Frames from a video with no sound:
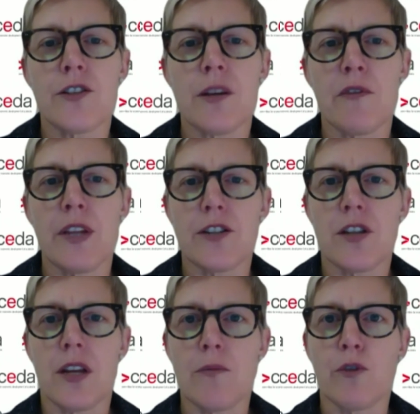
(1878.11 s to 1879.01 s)
some of their
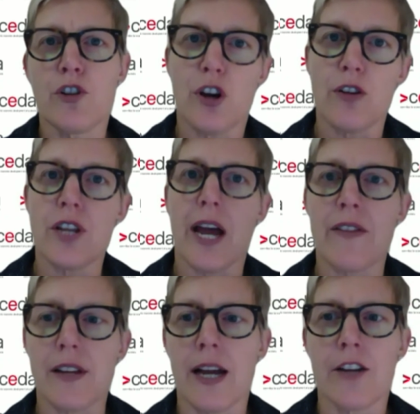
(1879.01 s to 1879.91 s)
team would go to
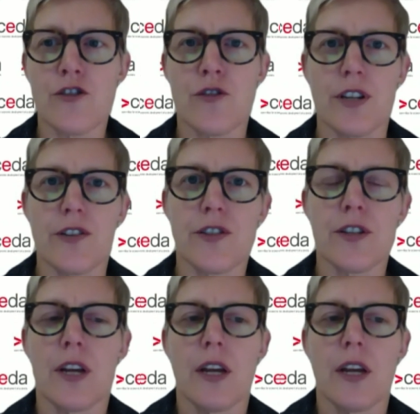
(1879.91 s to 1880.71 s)
other countries